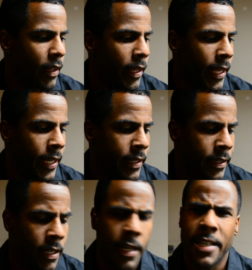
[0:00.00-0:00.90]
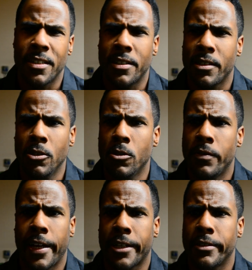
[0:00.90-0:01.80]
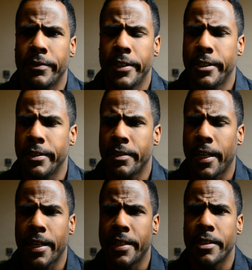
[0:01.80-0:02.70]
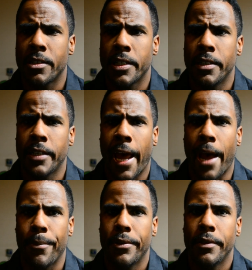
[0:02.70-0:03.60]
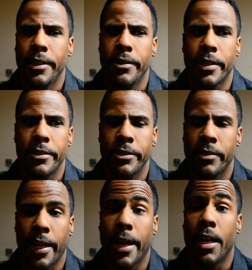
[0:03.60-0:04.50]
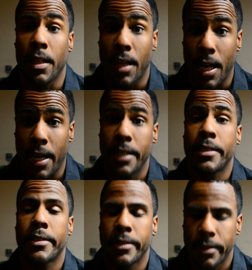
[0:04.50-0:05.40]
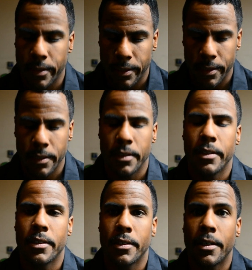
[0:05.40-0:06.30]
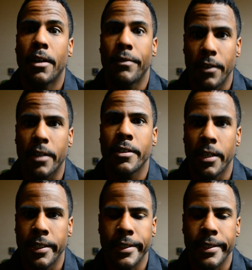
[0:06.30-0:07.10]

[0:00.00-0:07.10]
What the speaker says: And has a slew of extra features like in the app that you can do, like a lot, a fuck ton.